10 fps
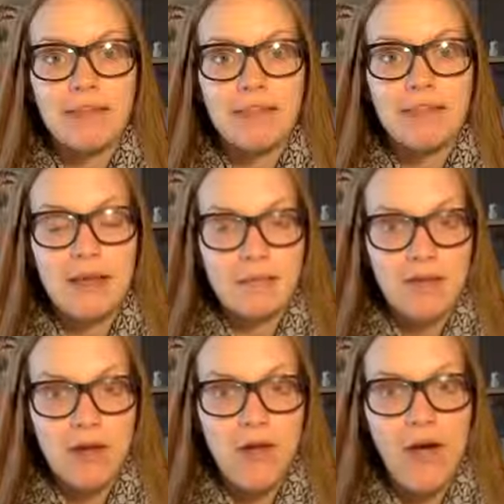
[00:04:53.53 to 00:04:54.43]
let me
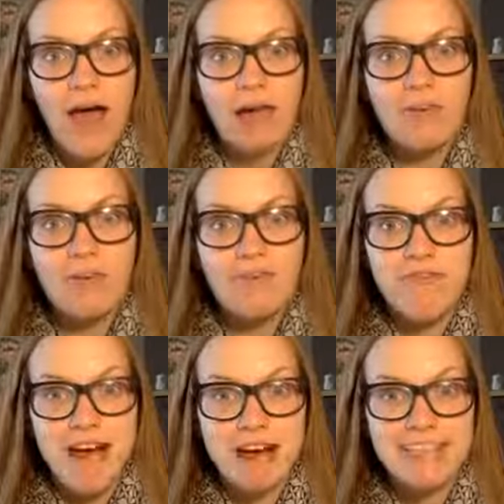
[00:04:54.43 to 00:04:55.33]
know. I will
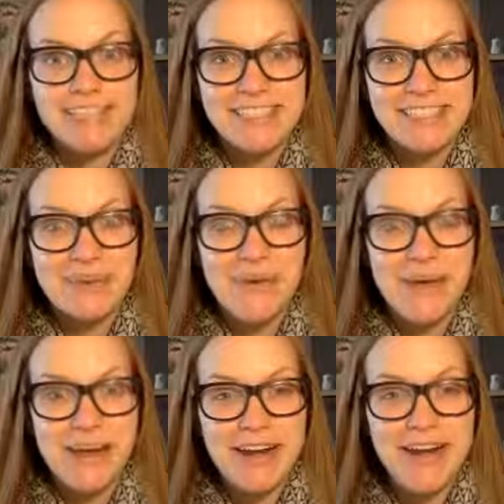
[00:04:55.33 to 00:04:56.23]
find
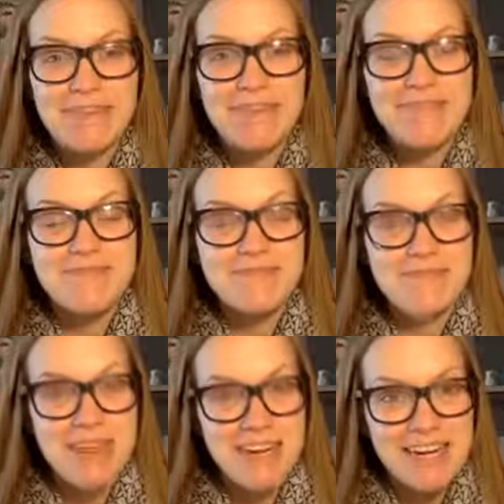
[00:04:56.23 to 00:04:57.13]
one of
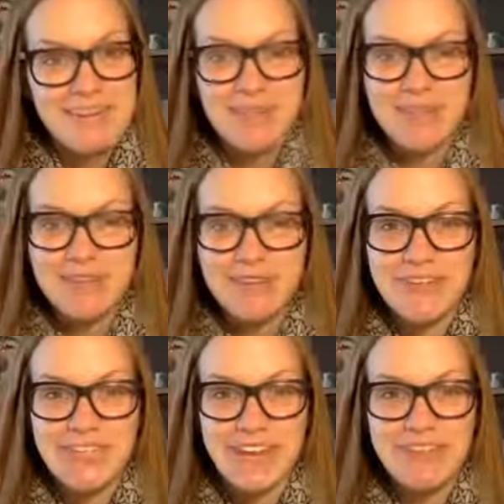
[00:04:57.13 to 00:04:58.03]
many blog posts
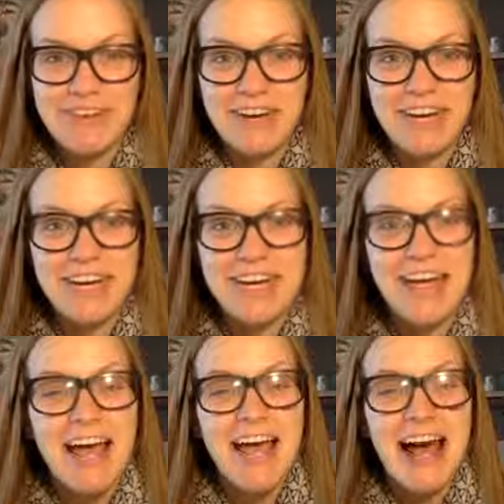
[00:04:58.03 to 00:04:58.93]
that I've written
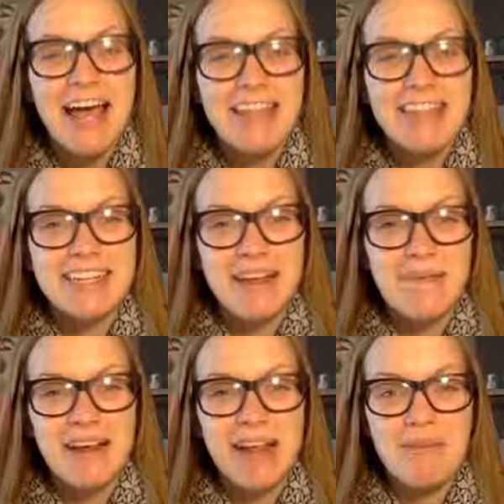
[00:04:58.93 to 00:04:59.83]
on the
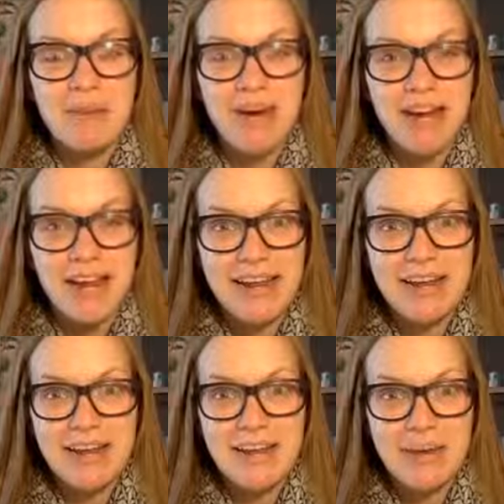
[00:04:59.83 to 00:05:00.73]
topic and put it in
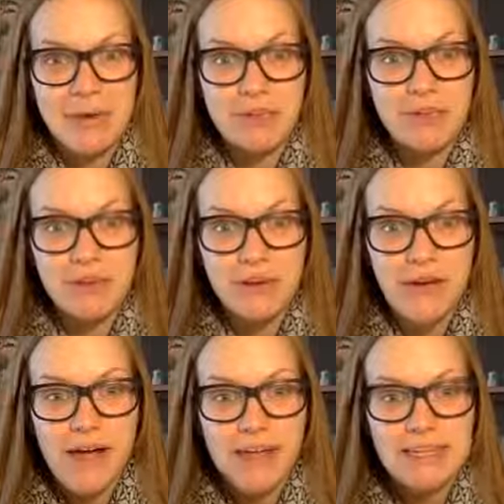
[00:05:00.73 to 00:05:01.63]
the notes for you
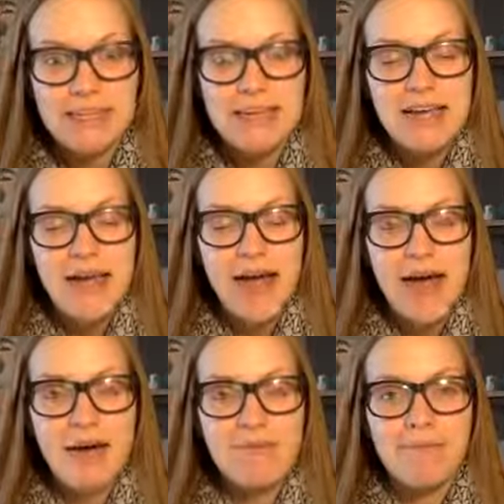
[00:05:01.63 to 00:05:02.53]
guys.
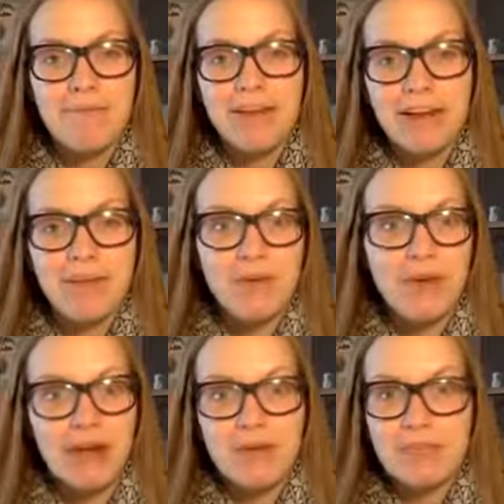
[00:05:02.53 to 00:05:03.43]
But if you want
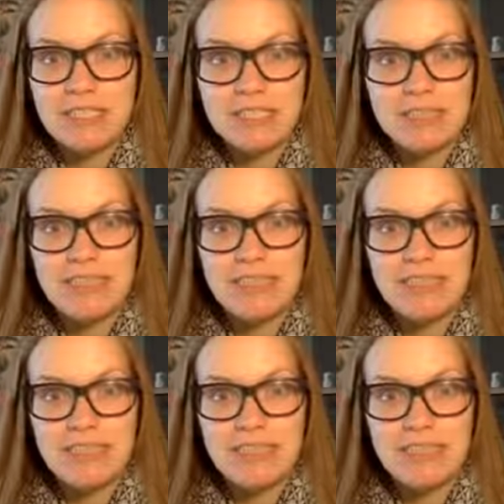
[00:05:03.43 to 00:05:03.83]
any more details